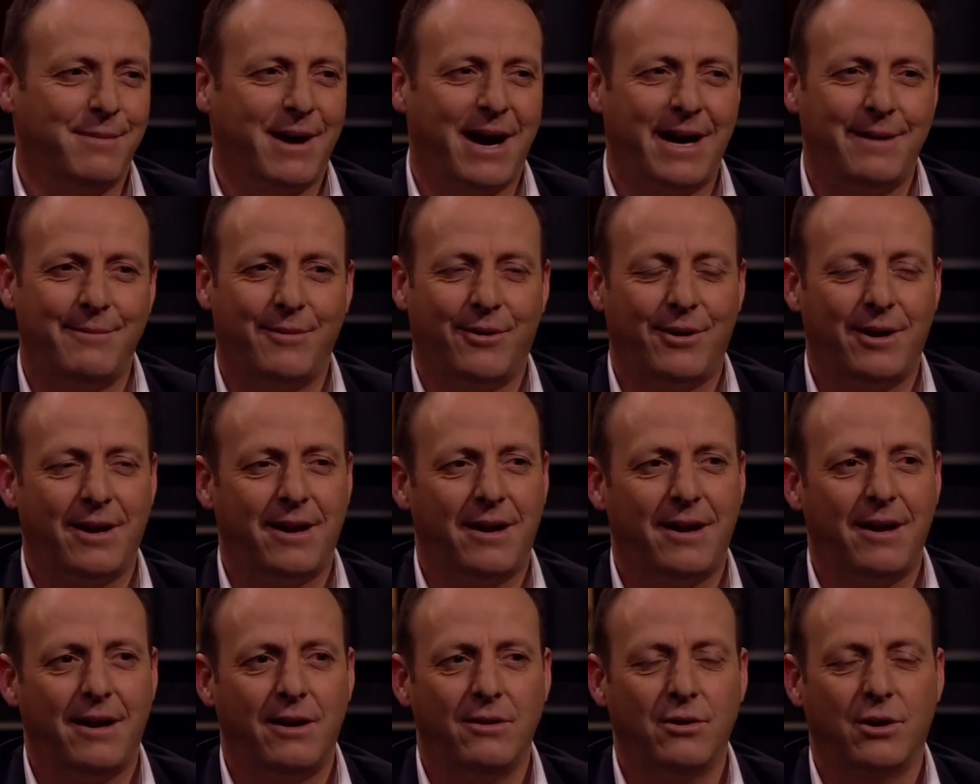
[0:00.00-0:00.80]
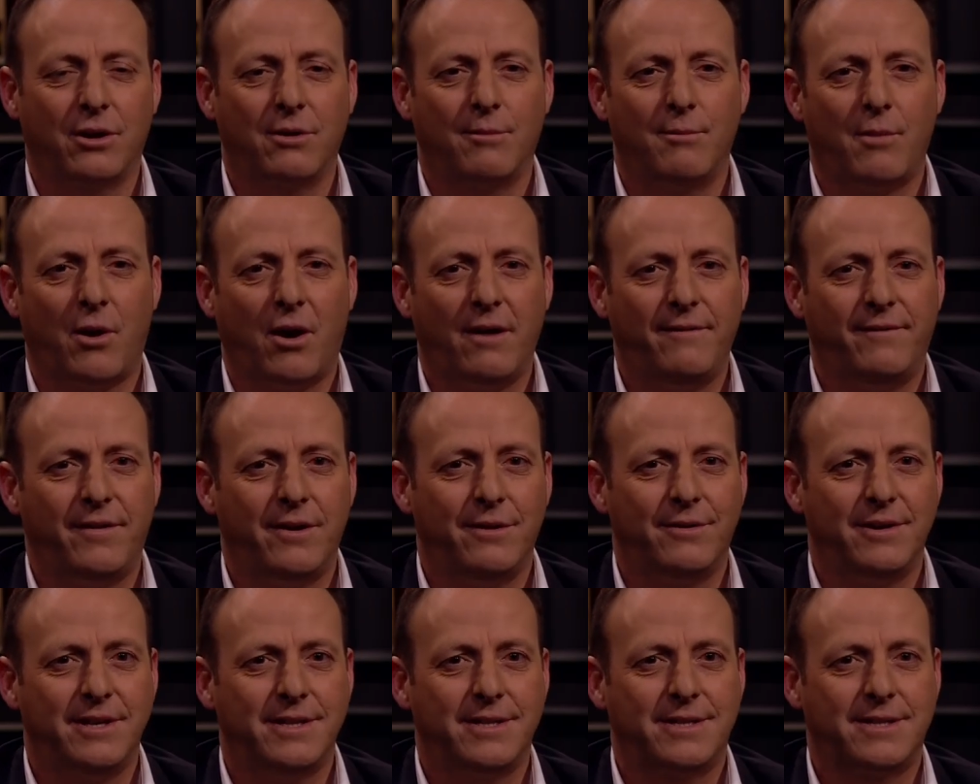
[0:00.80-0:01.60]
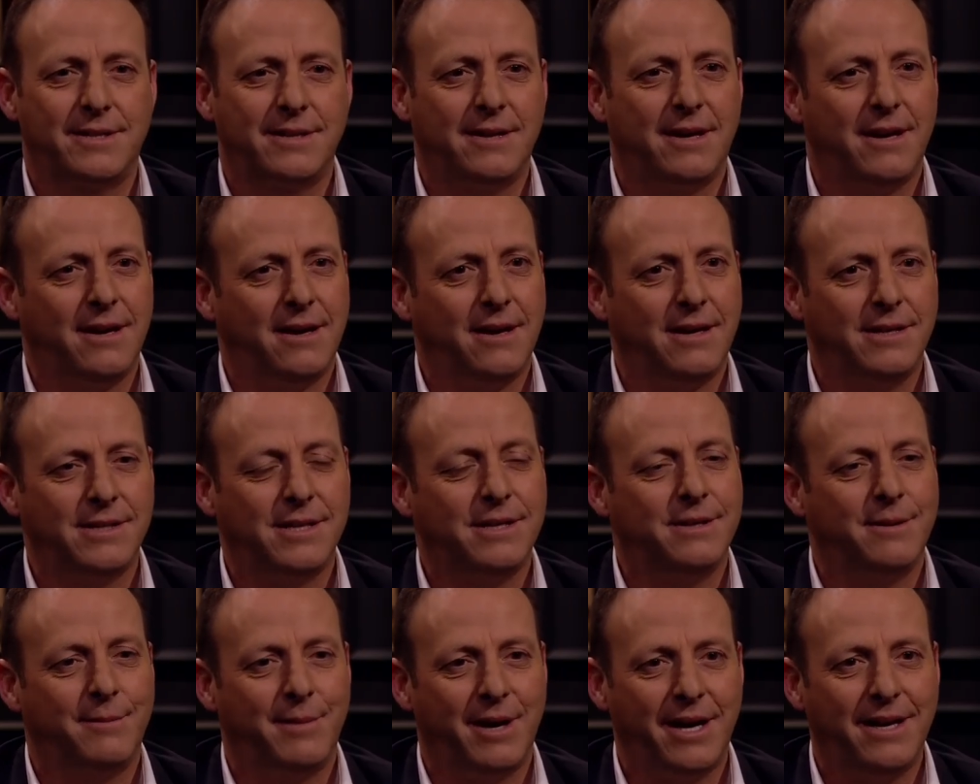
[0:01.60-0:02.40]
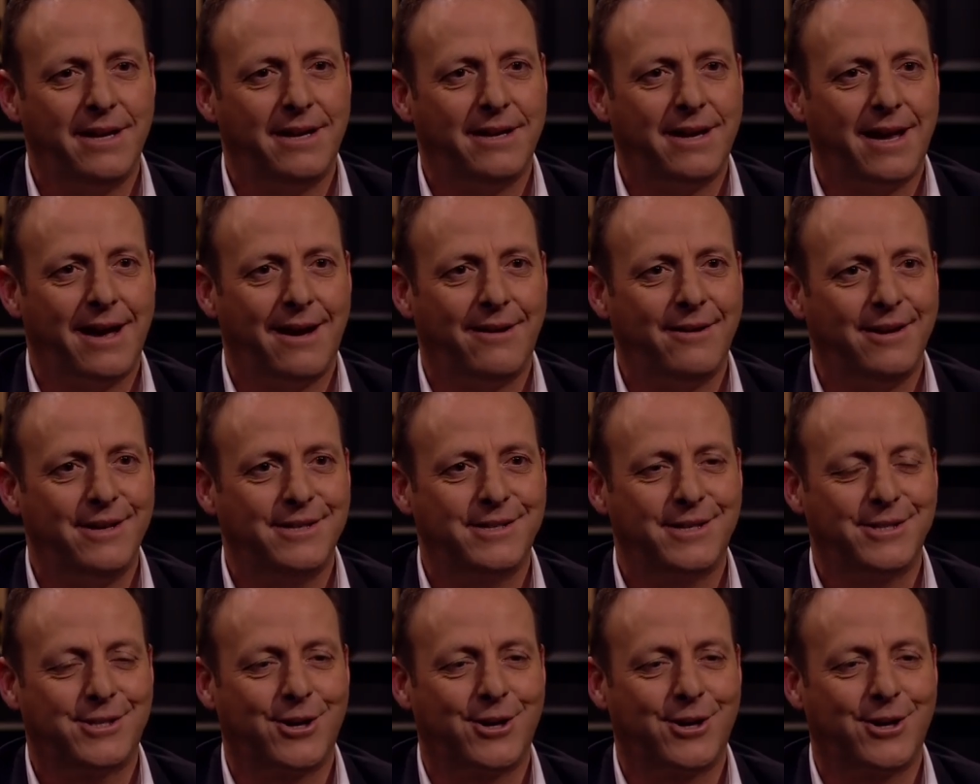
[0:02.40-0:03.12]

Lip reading: is a mate of mine. Look, my view is he's in the media now. He's